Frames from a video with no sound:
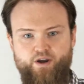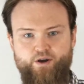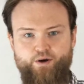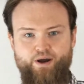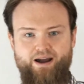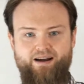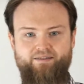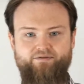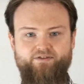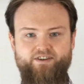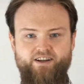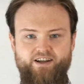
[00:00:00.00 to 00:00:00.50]
You
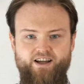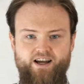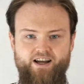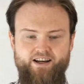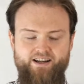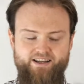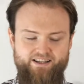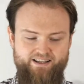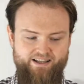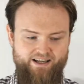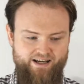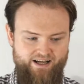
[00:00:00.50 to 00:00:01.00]
have to kind
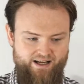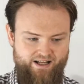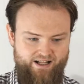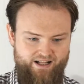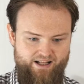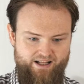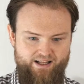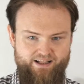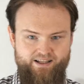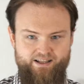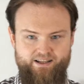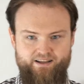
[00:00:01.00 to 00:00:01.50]
of
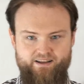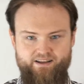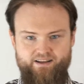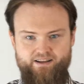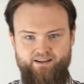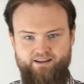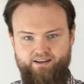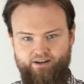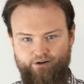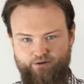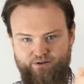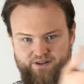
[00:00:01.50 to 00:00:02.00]

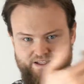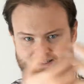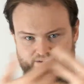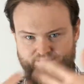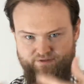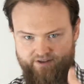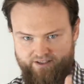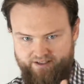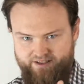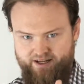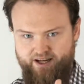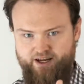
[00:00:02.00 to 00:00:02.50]
leave
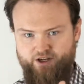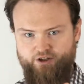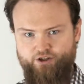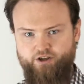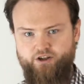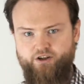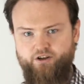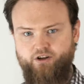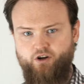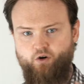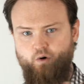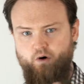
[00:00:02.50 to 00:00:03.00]
the
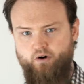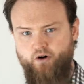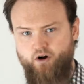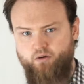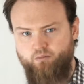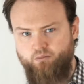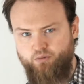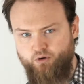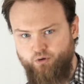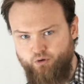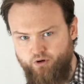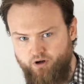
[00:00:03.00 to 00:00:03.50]
station, go down
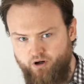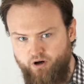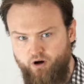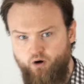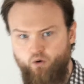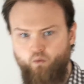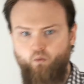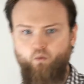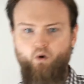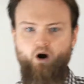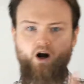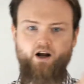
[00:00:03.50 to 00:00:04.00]
Bloor,
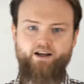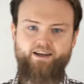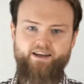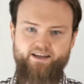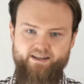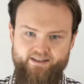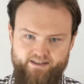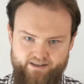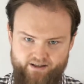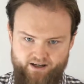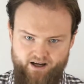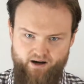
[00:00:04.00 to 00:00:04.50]
walk
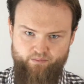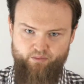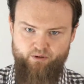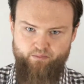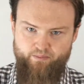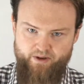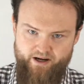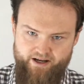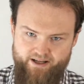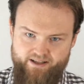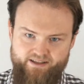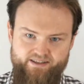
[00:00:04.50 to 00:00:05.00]
east a couple
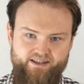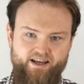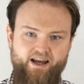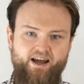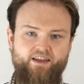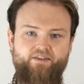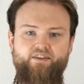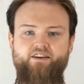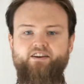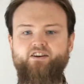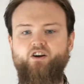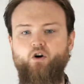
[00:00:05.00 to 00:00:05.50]
minutes,
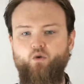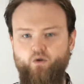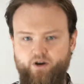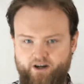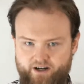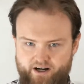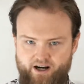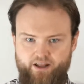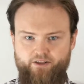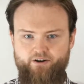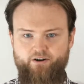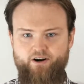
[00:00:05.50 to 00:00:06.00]
and then go in
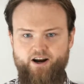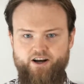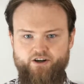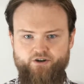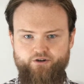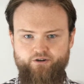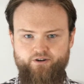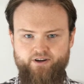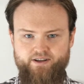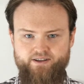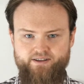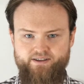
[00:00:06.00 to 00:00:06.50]
another
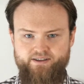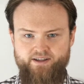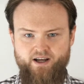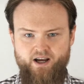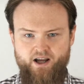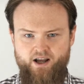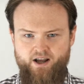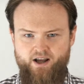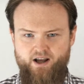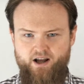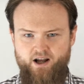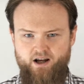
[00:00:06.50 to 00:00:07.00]
entrance.
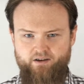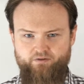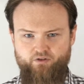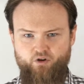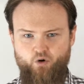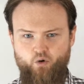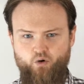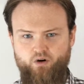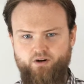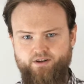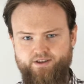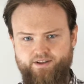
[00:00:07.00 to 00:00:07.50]
Of
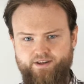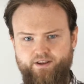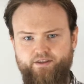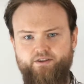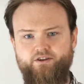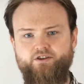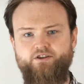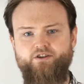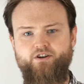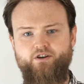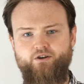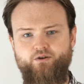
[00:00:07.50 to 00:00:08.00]
course,
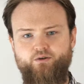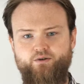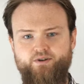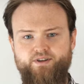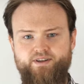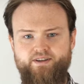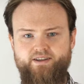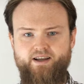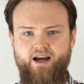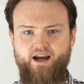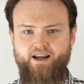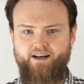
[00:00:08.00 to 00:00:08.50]
there's no
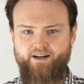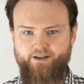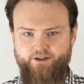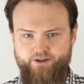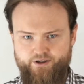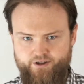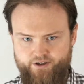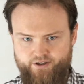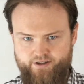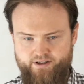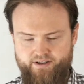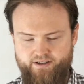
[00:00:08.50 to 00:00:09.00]

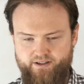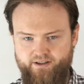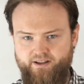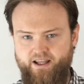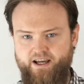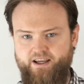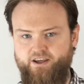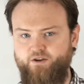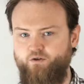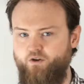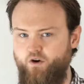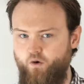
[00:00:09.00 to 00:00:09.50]
signage to
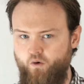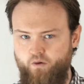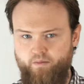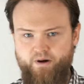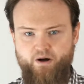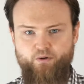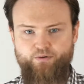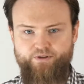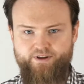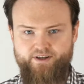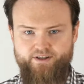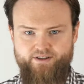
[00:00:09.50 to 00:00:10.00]
let you know
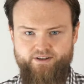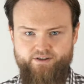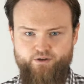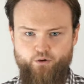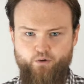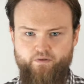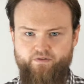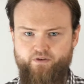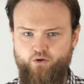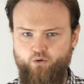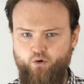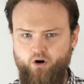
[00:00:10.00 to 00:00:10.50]
about this, so
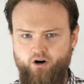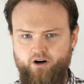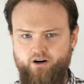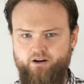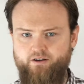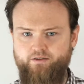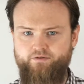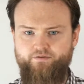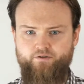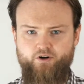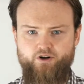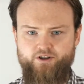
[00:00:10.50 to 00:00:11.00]
if you are
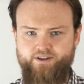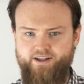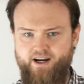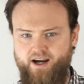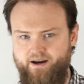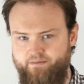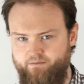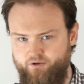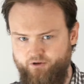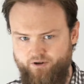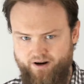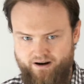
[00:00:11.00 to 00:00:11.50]
a
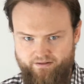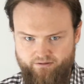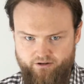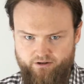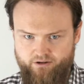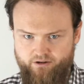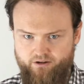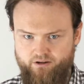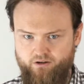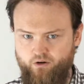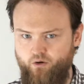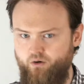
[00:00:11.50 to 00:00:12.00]
first-time
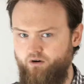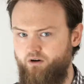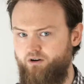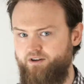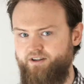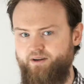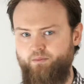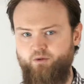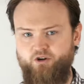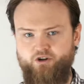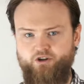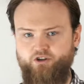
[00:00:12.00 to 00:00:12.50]
traveler or
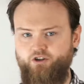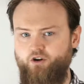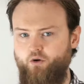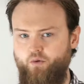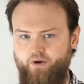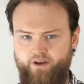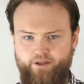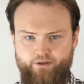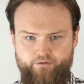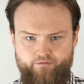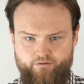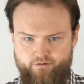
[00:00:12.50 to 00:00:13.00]
someone just
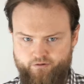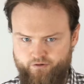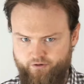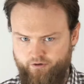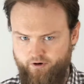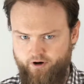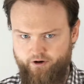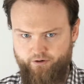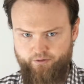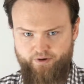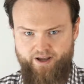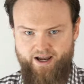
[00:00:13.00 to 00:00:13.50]
going through
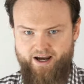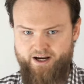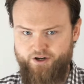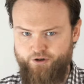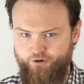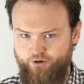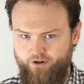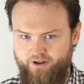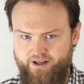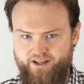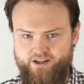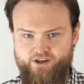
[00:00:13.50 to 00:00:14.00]
Toronto
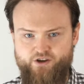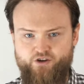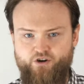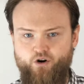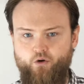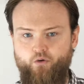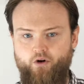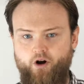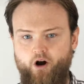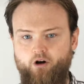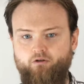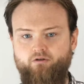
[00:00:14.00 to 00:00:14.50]
casually and you
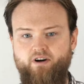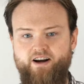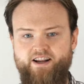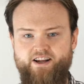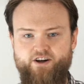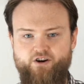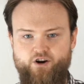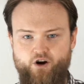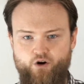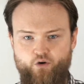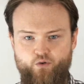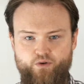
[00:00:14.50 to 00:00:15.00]
don't already
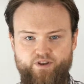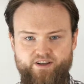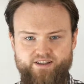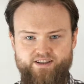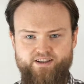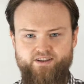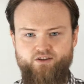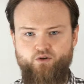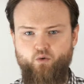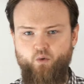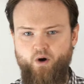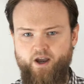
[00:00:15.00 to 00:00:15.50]
know this
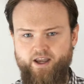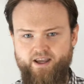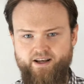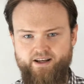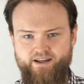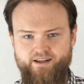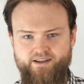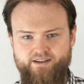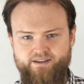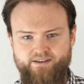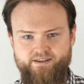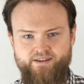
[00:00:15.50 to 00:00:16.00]
is the way it
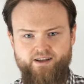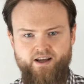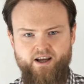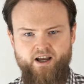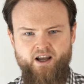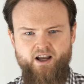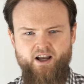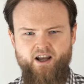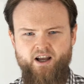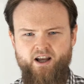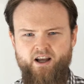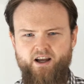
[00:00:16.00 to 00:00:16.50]
is,
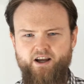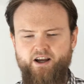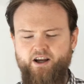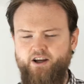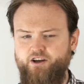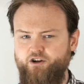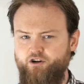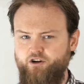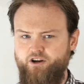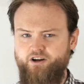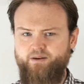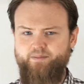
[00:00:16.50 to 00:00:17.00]

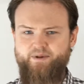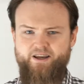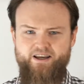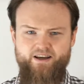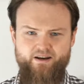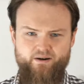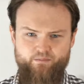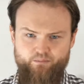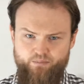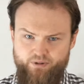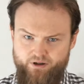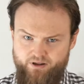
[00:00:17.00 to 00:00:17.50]
you're going to be
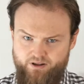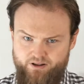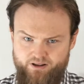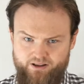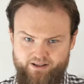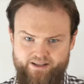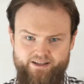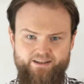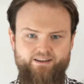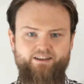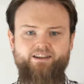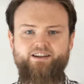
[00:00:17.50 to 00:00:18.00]

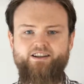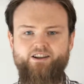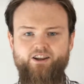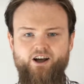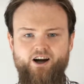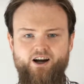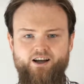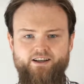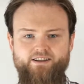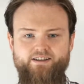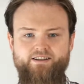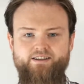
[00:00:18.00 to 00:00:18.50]
completely
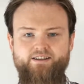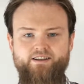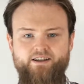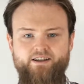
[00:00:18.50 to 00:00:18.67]
lost.